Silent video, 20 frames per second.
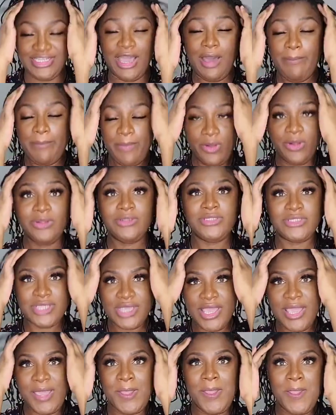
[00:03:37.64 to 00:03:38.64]
doubled
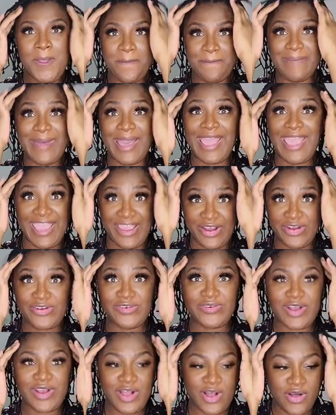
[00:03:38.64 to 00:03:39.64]
my hair
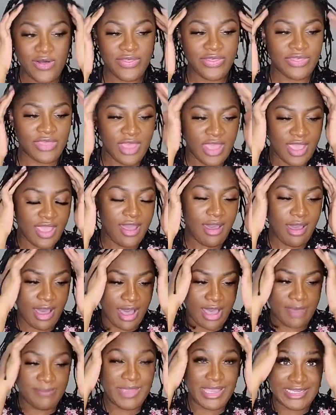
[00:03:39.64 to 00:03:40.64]
growth.
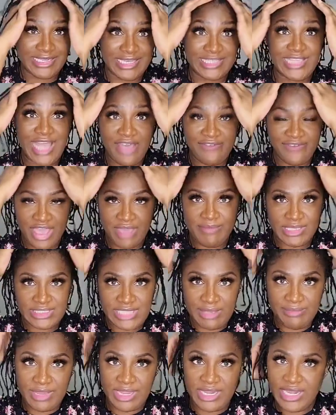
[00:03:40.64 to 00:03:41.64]
Um, it does have
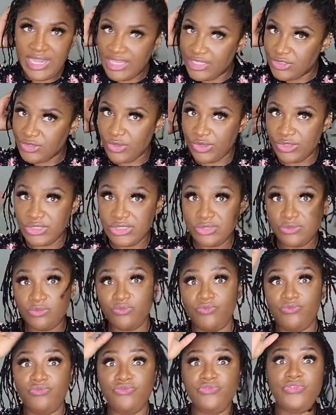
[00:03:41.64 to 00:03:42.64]
MSM in it, so it's
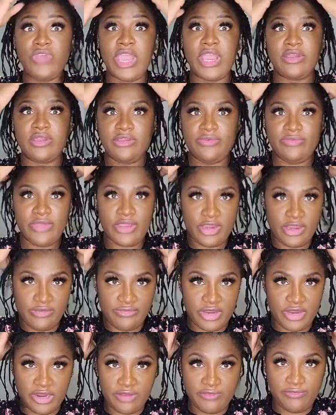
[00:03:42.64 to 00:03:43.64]
very, very,
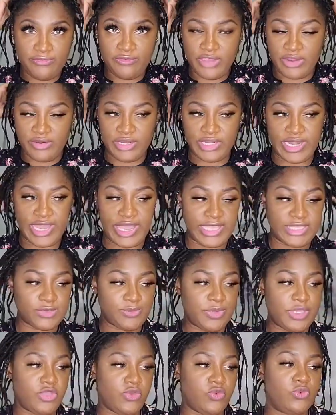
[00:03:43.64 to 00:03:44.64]
very, very nice.
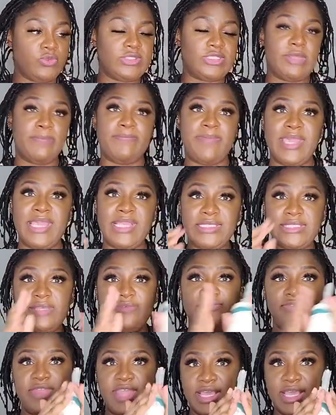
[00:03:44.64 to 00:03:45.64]
We use the base
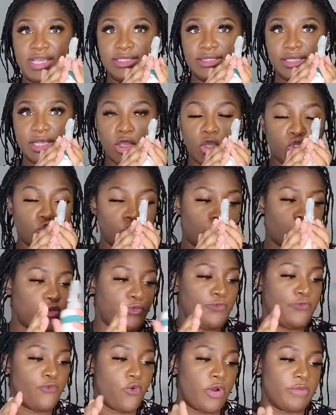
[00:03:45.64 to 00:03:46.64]
of this to
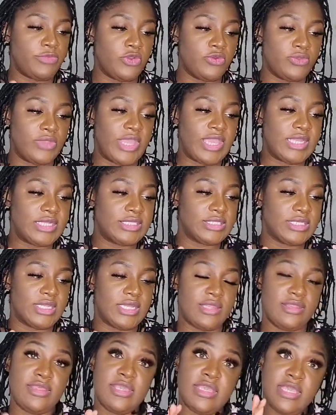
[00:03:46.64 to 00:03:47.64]
formulate
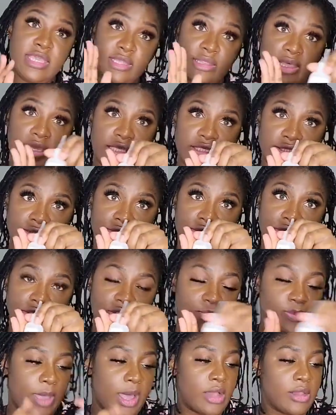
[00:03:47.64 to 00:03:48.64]
the elixir
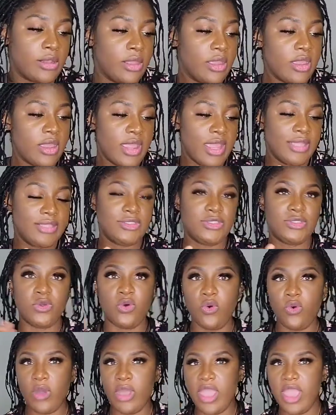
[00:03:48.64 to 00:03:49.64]
as well. And
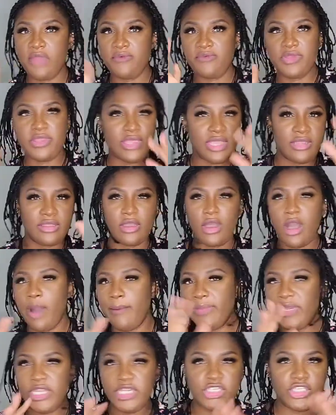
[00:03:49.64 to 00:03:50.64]
so everything, the
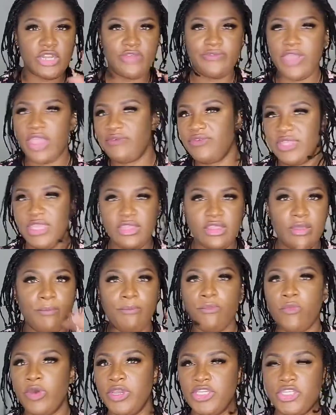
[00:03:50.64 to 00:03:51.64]
combination of everything, the
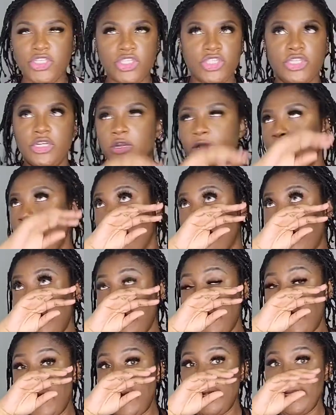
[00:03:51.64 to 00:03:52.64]
moisture, oh my
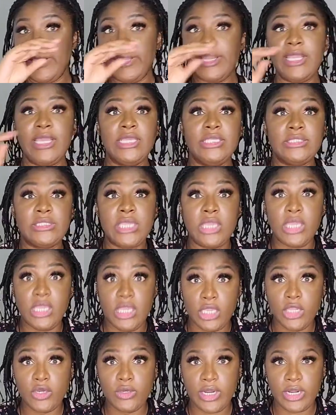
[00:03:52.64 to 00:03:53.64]
God, it is
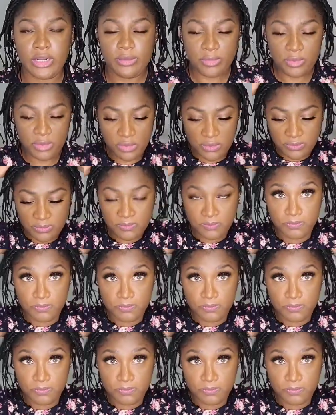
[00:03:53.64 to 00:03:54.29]
incredible.